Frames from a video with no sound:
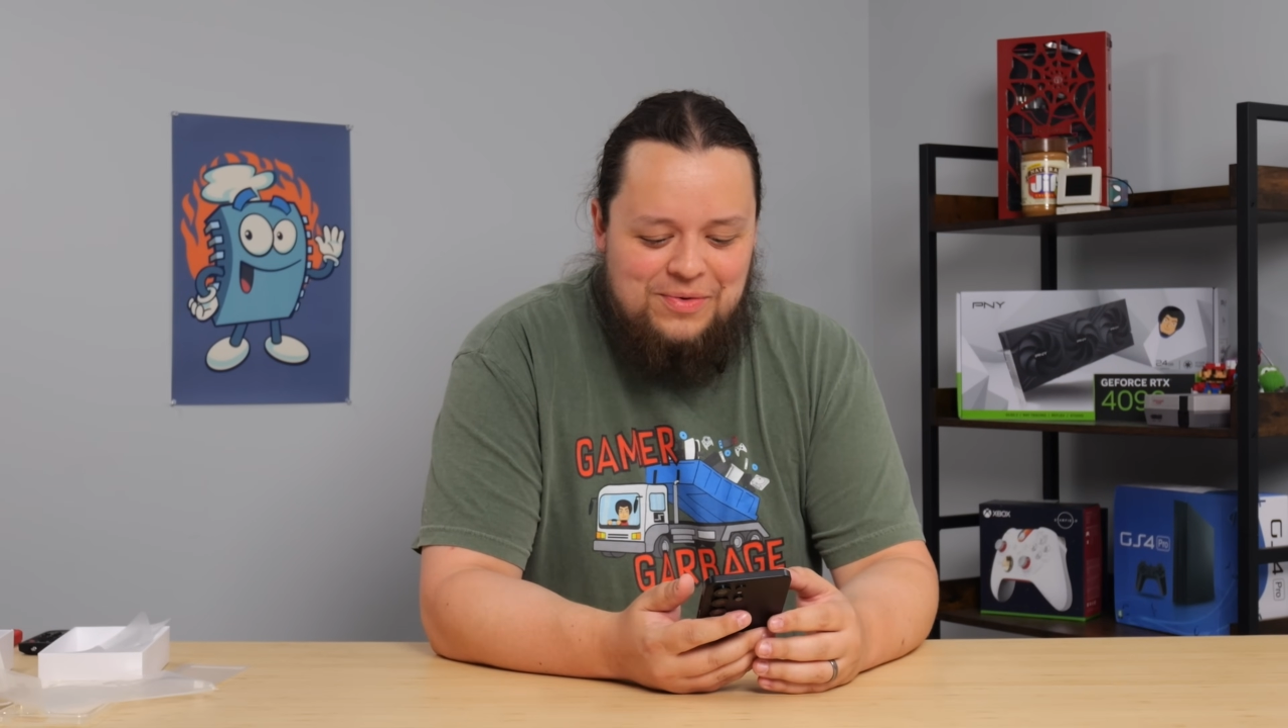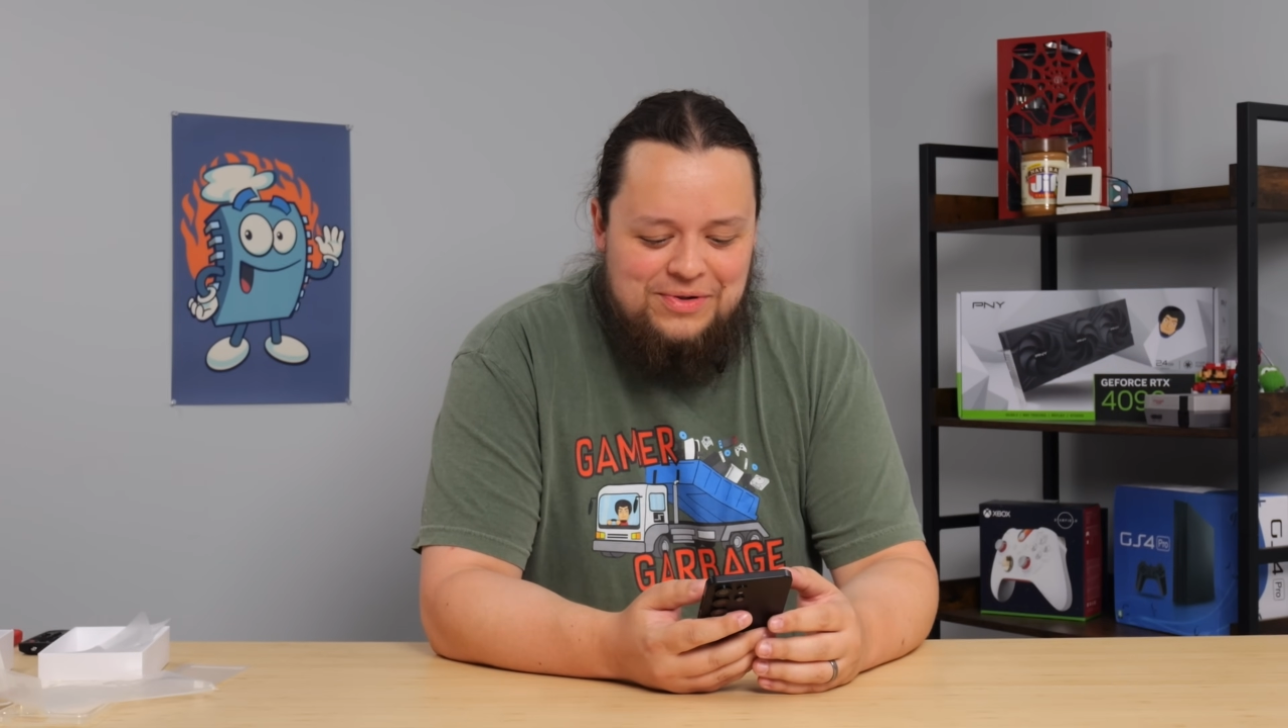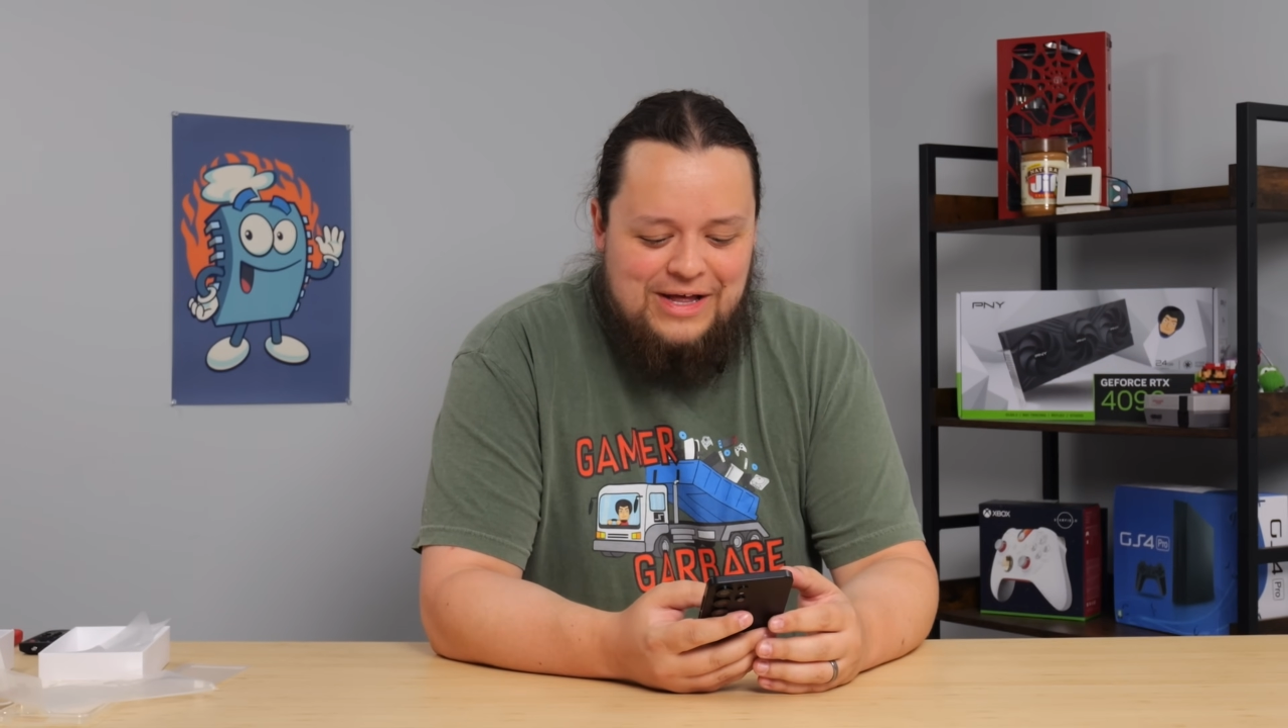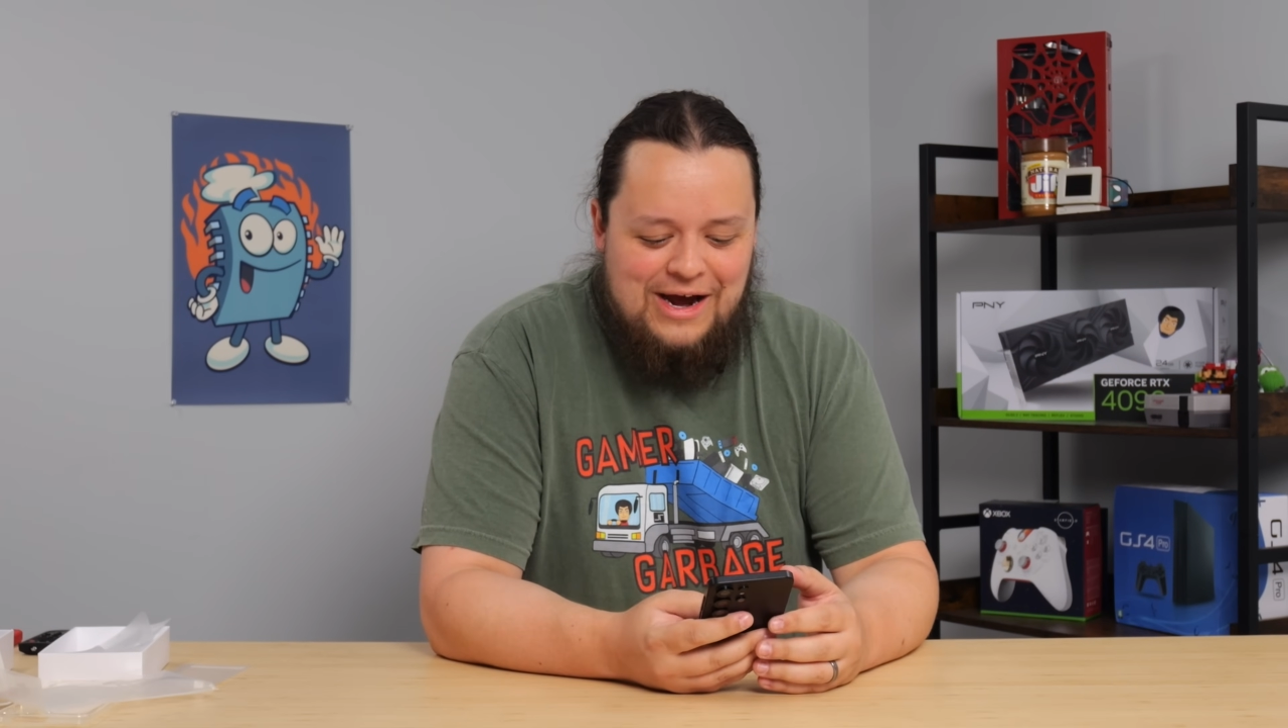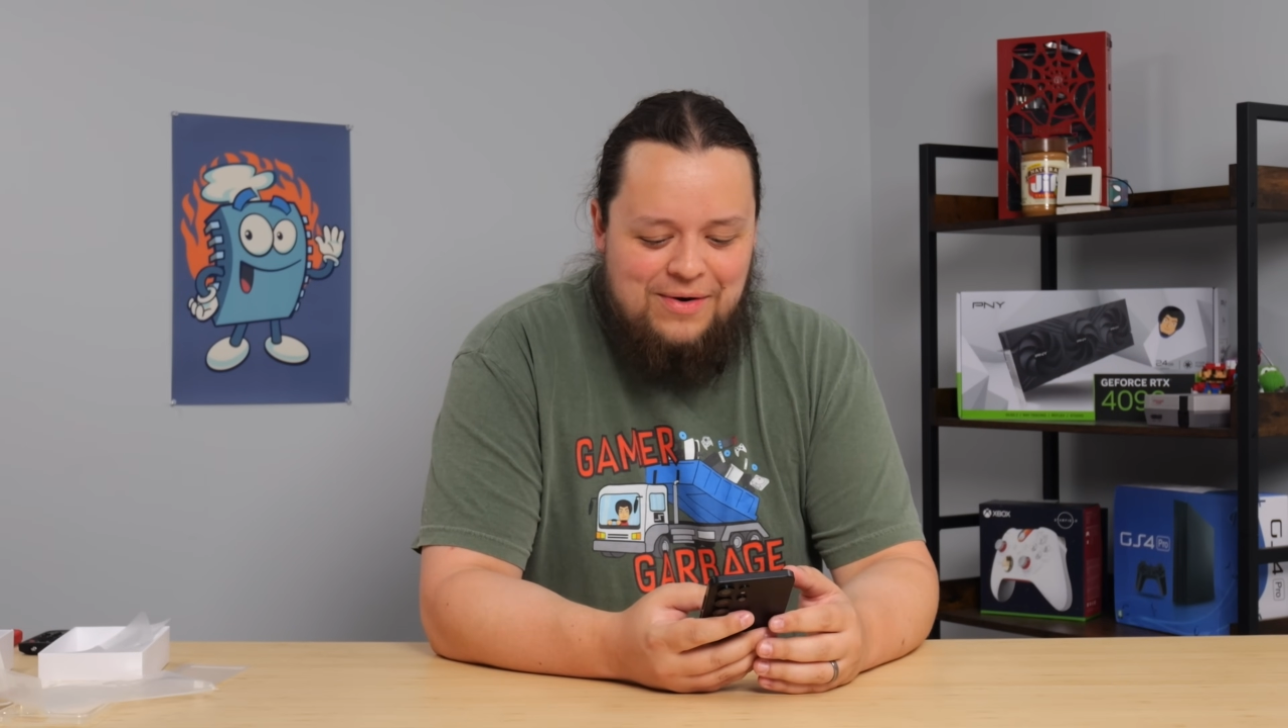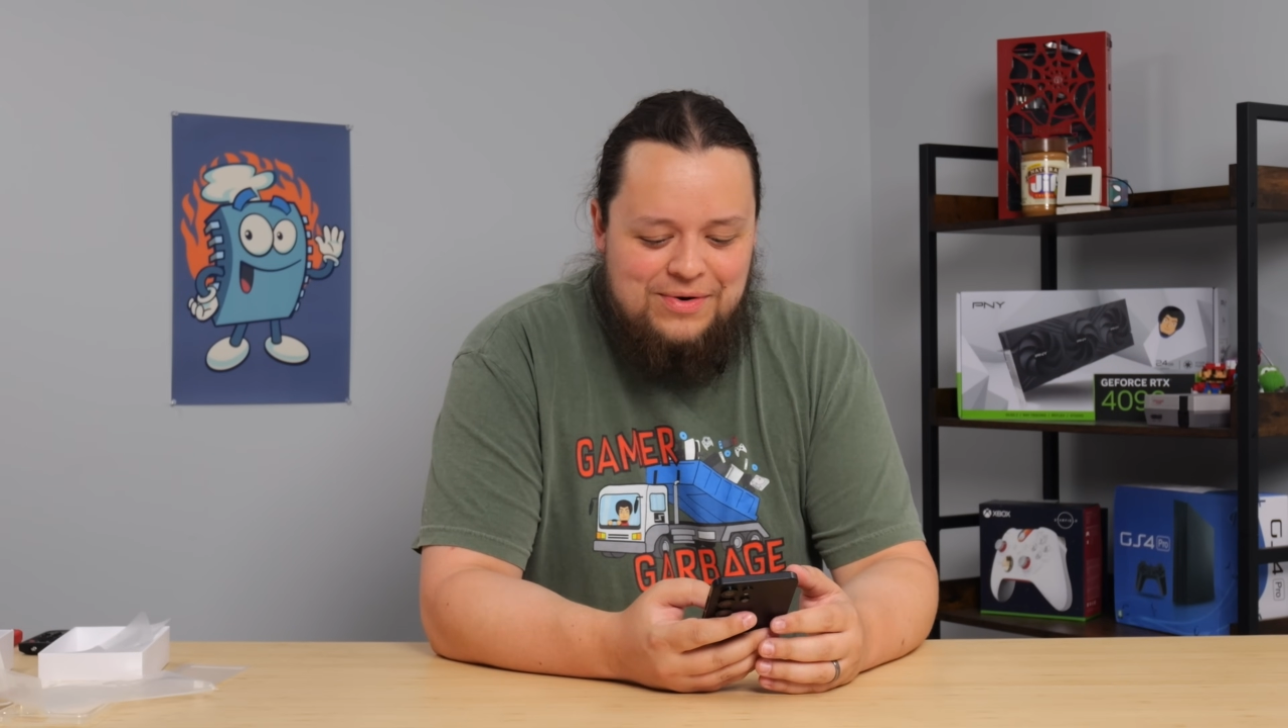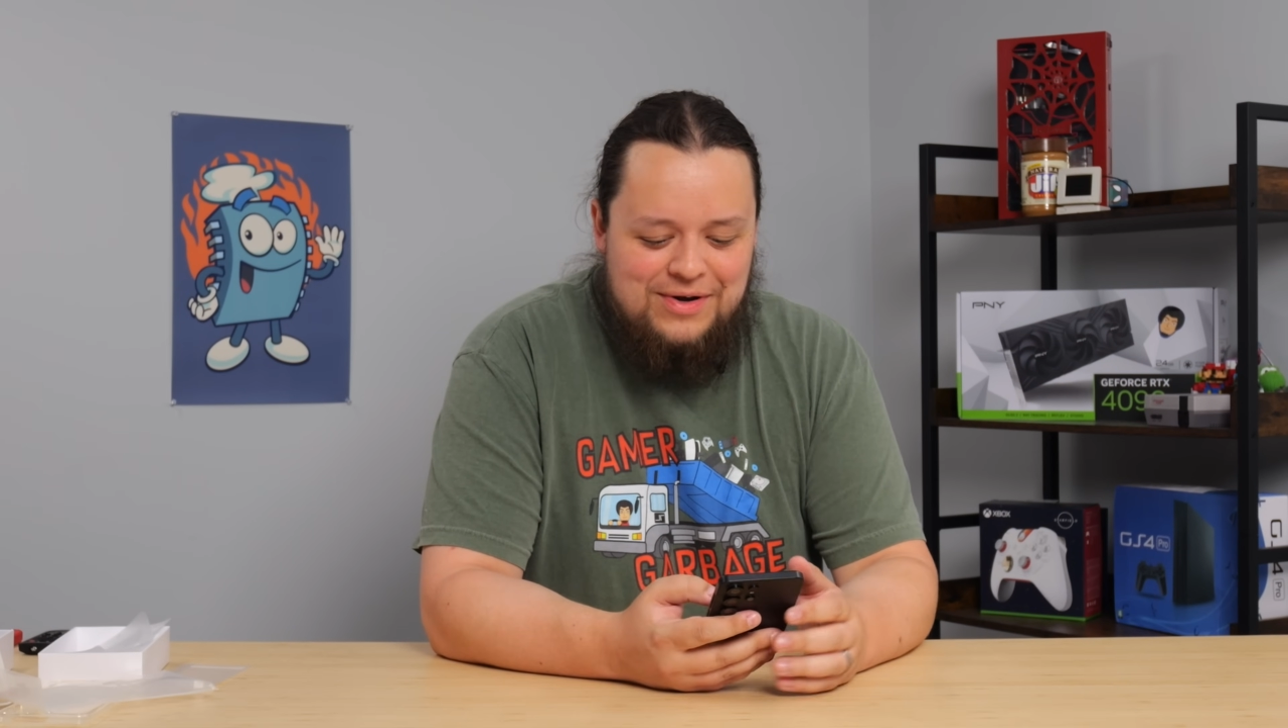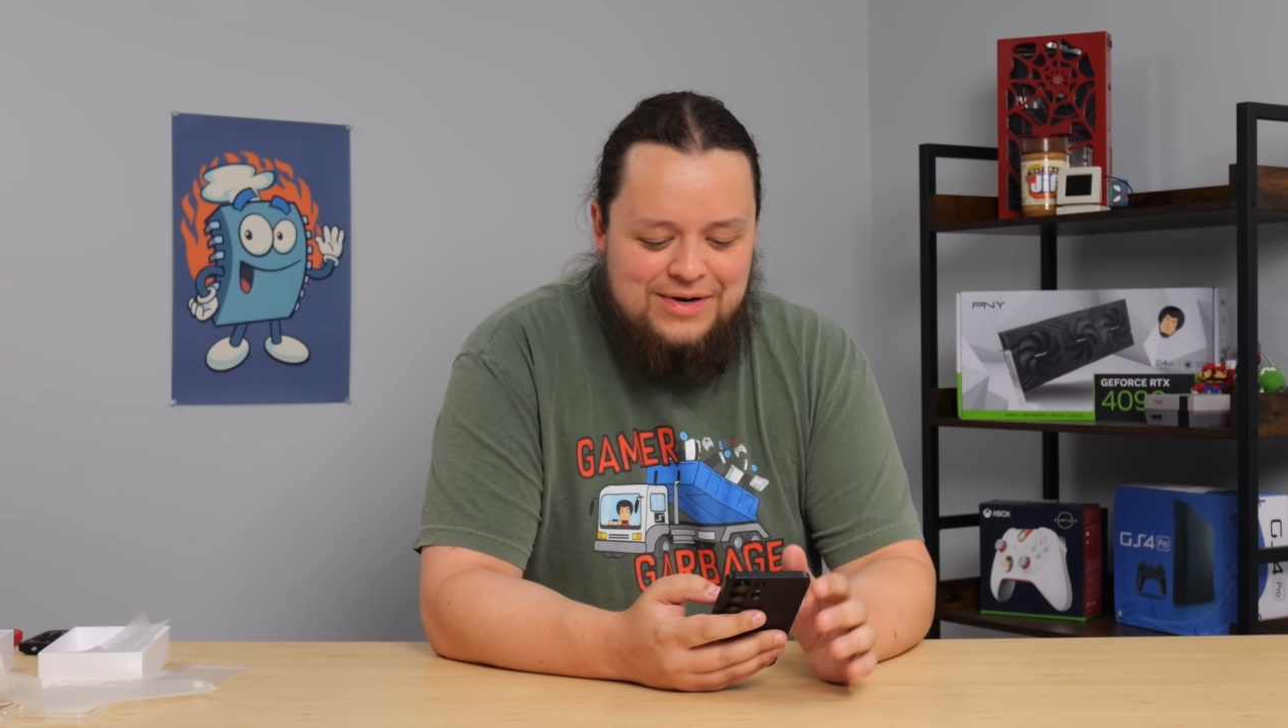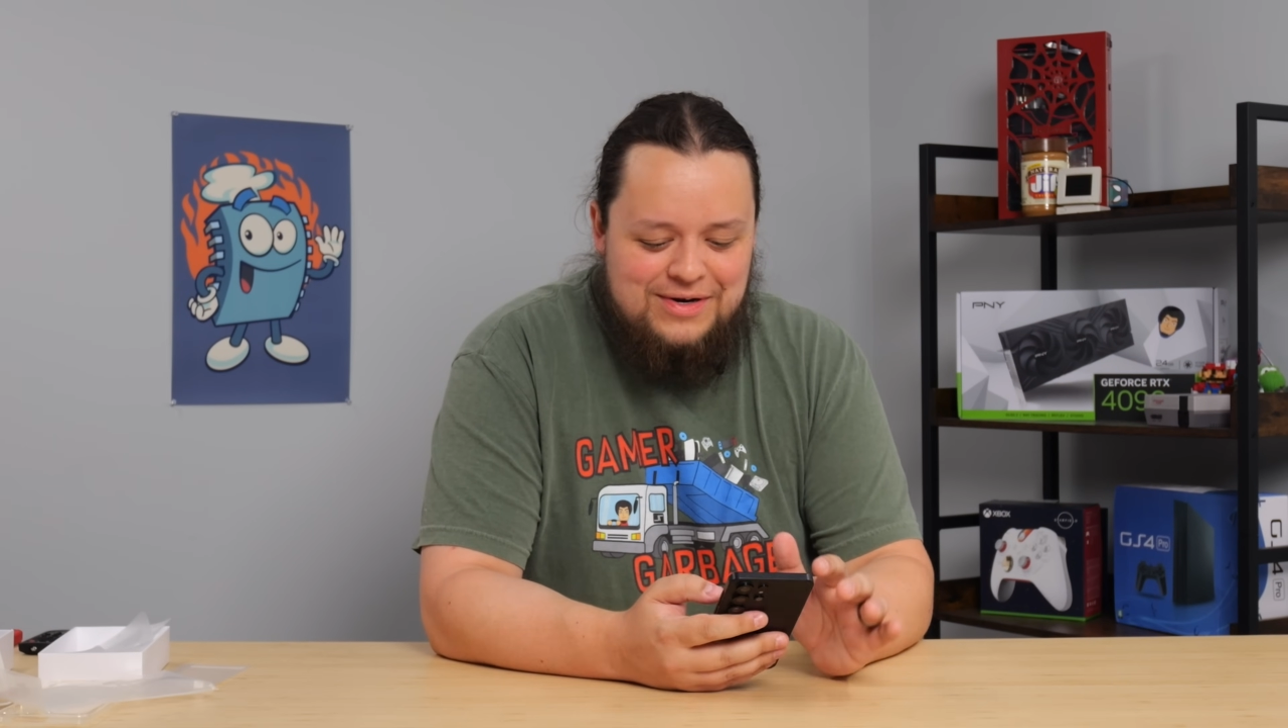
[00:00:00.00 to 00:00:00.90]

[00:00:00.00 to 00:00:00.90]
loud?